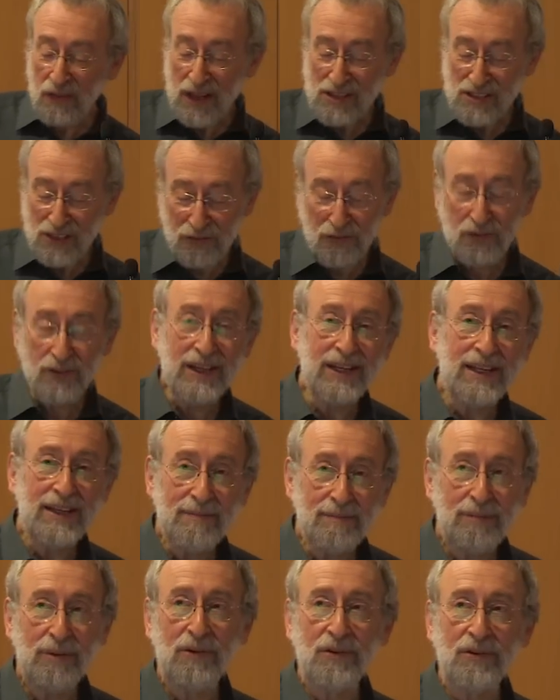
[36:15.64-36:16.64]
Oh, that's a really
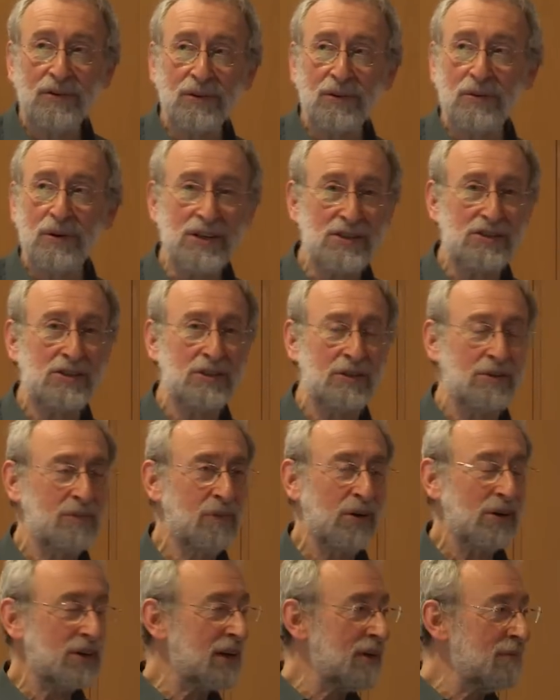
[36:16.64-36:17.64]
important question.
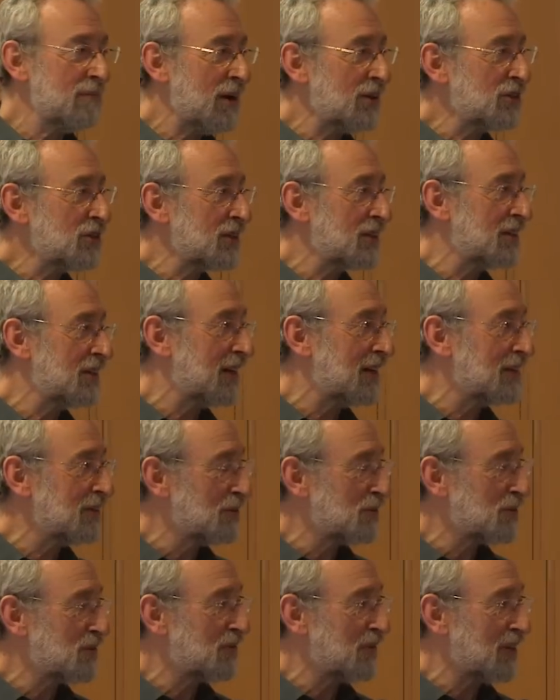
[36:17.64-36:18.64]
What kind of magic did I
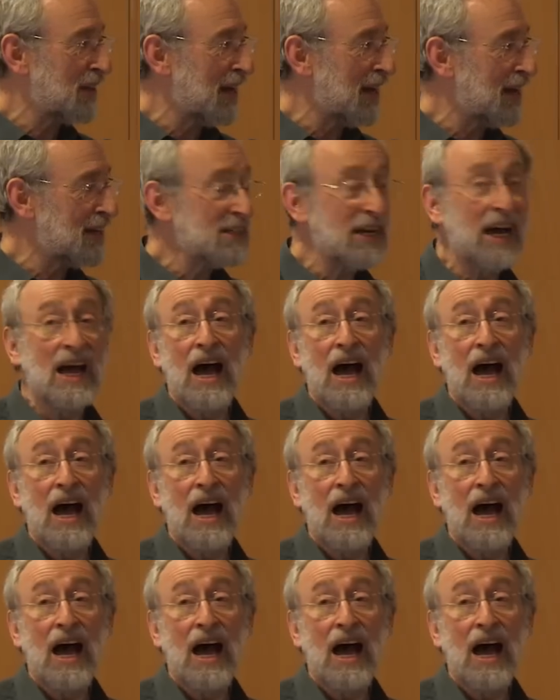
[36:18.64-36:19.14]
use for that?